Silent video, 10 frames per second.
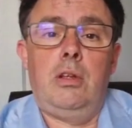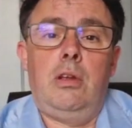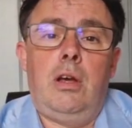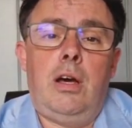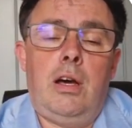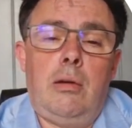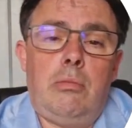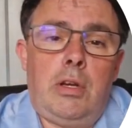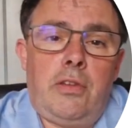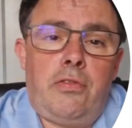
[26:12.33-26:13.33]

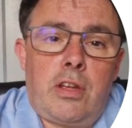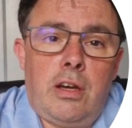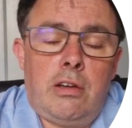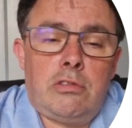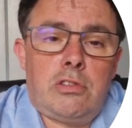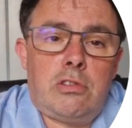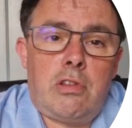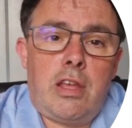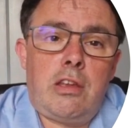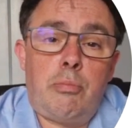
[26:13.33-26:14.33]
And if you can't,
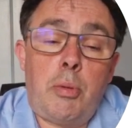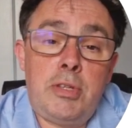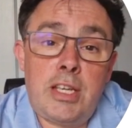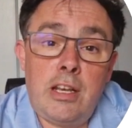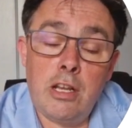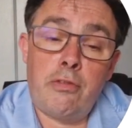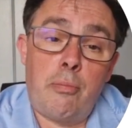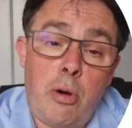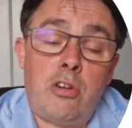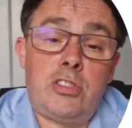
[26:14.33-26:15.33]
then you're probably ticking another
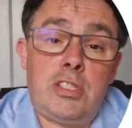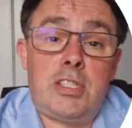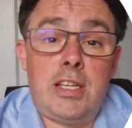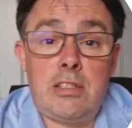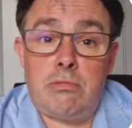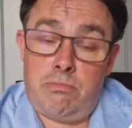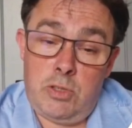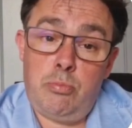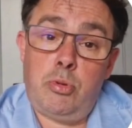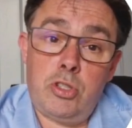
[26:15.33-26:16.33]
box that says this
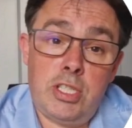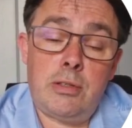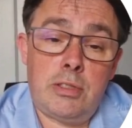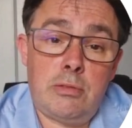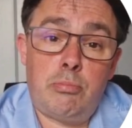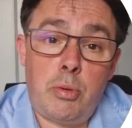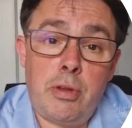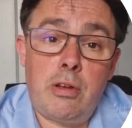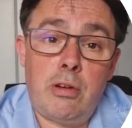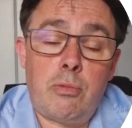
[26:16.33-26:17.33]
project's probably
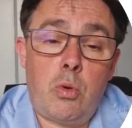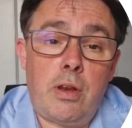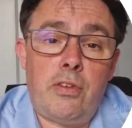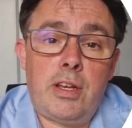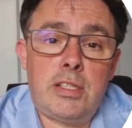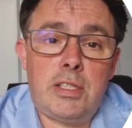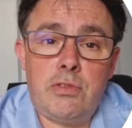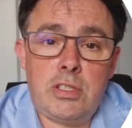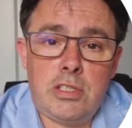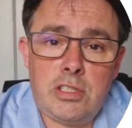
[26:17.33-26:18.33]
got qualifying
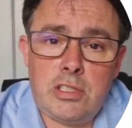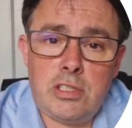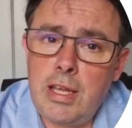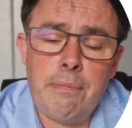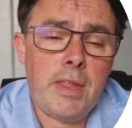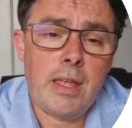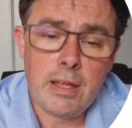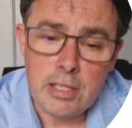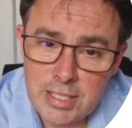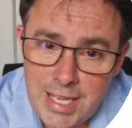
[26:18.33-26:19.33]
activities. So yeah,
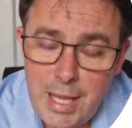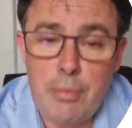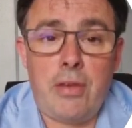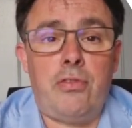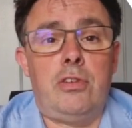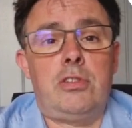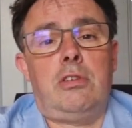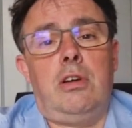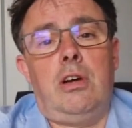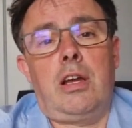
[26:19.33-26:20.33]
team effort,
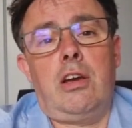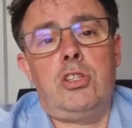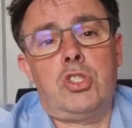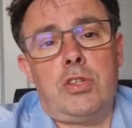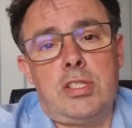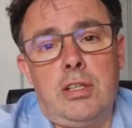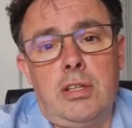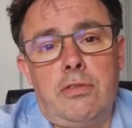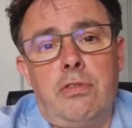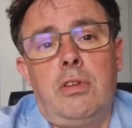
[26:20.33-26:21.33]
I can't stress
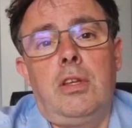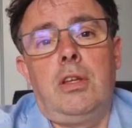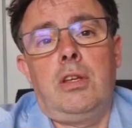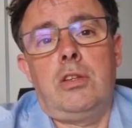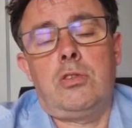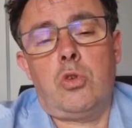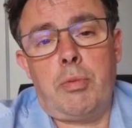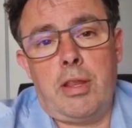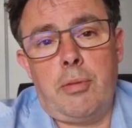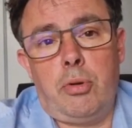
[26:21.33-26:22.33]
enough. Talk
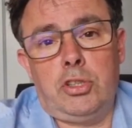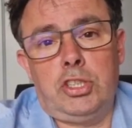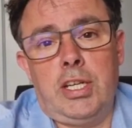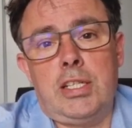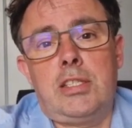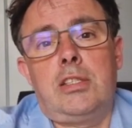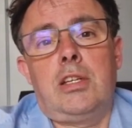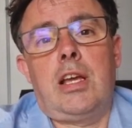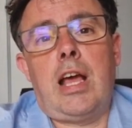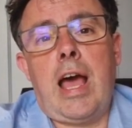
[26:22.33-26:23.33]
about the projects
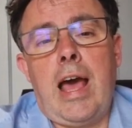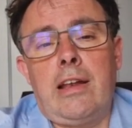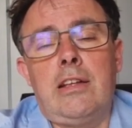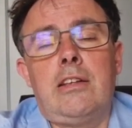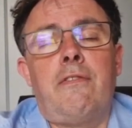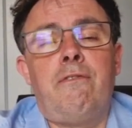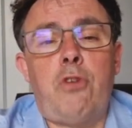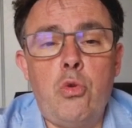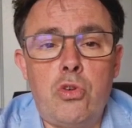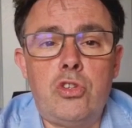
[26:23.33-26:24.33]
and
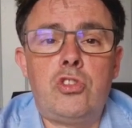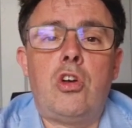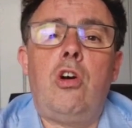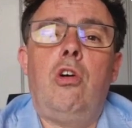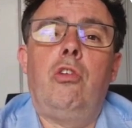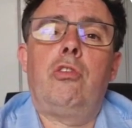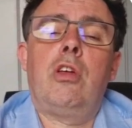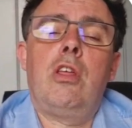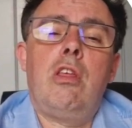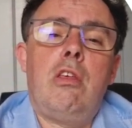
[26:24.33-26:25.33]
focus on
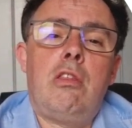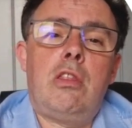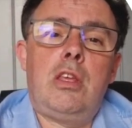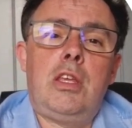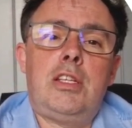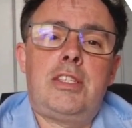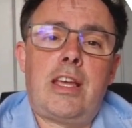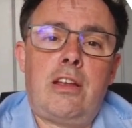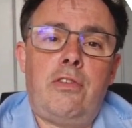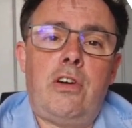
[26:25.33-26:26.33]
the tech
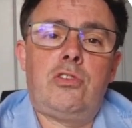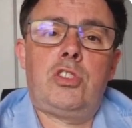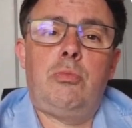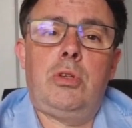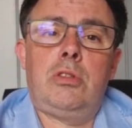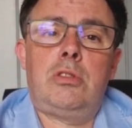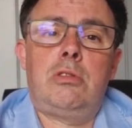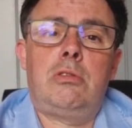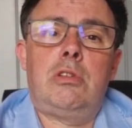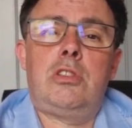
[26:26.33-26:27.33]

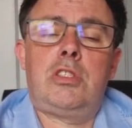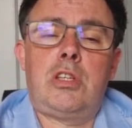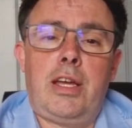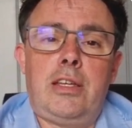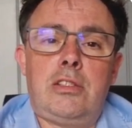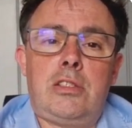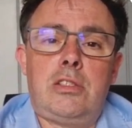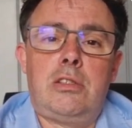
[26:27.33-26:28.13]
advancement and science.